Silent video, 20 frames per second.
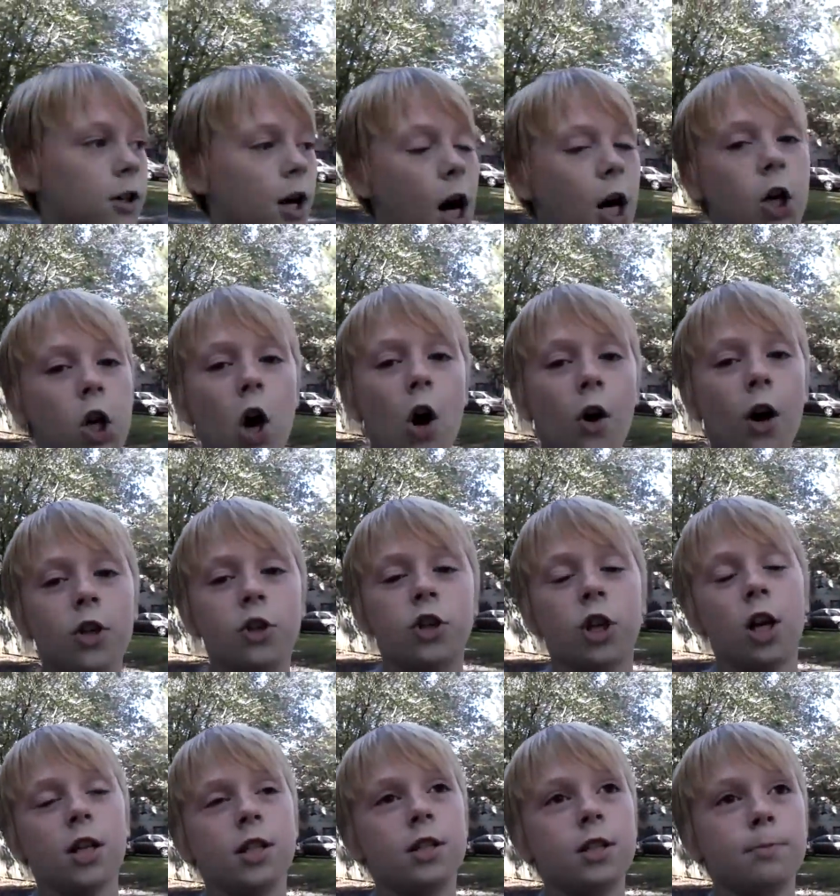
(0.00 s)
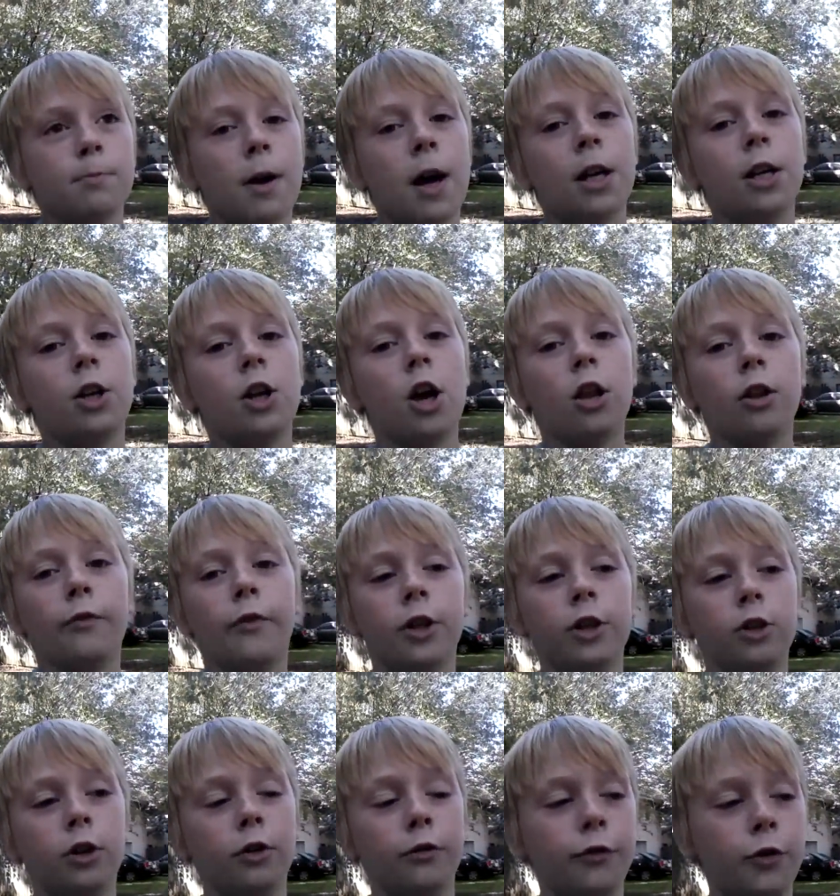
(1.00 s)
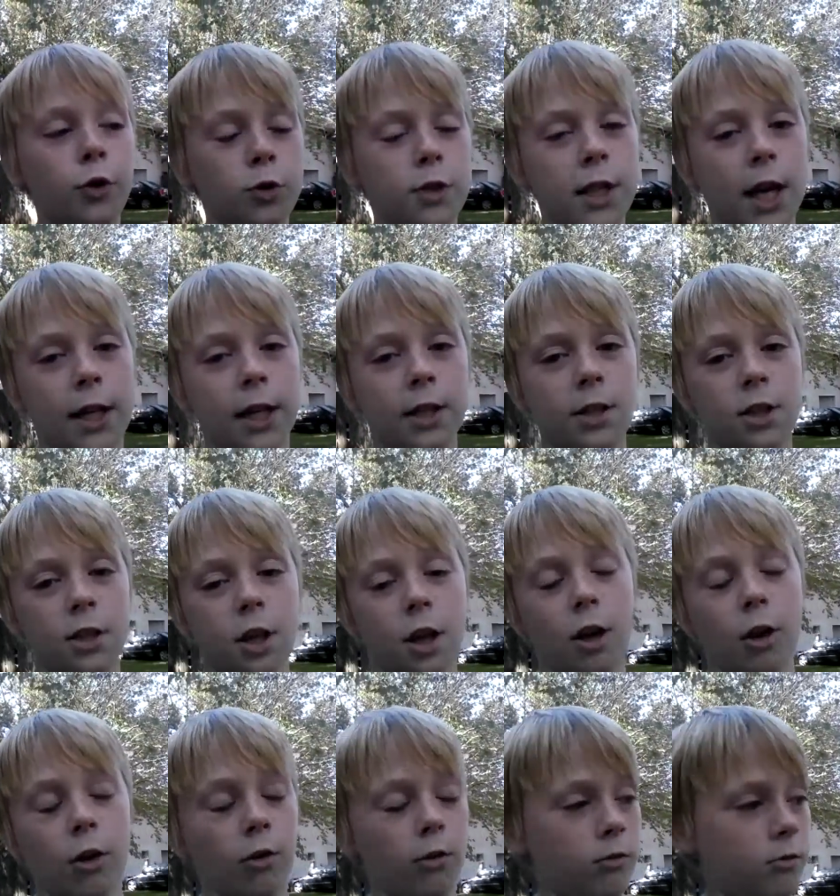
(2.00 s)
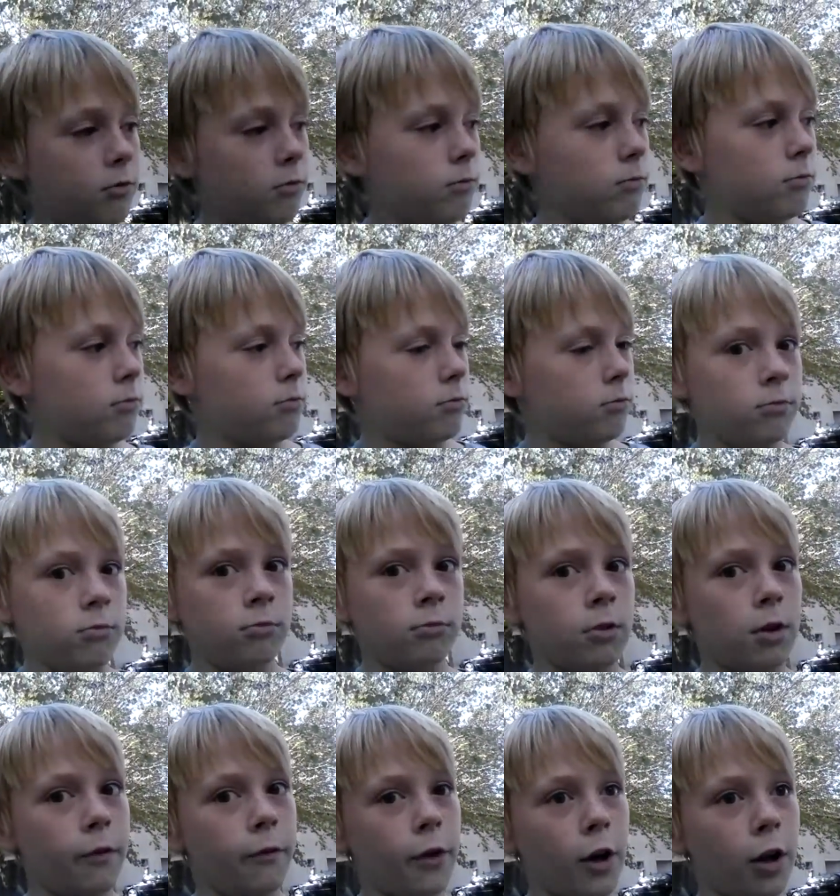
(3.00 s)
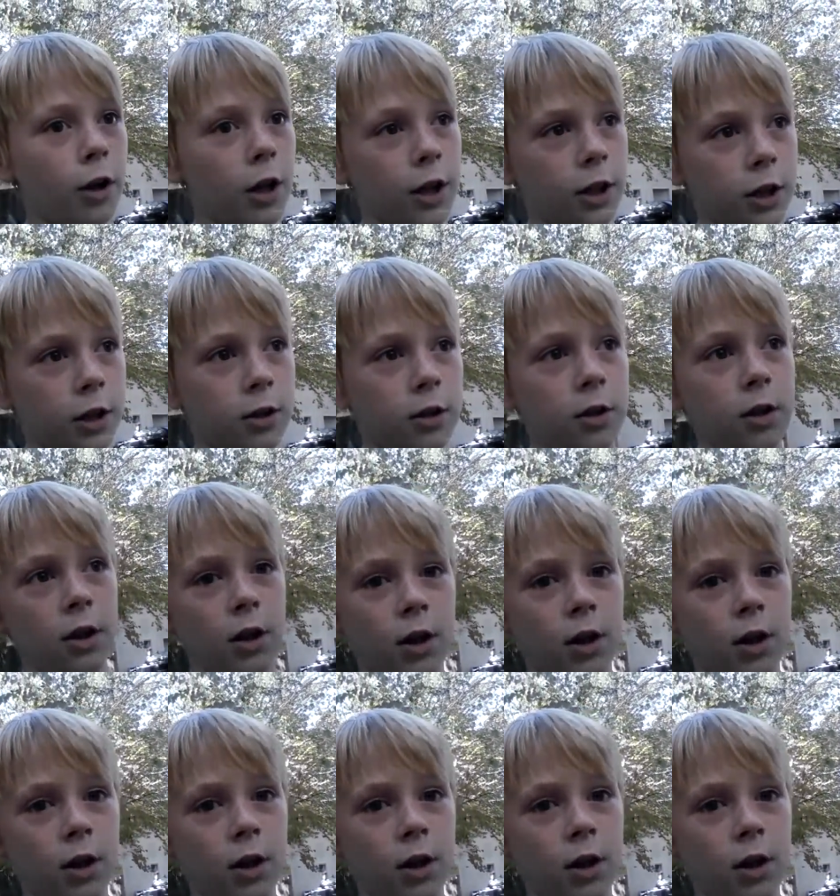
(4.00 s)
I know I just made another video a few seconds ago. Okay, Felt like it.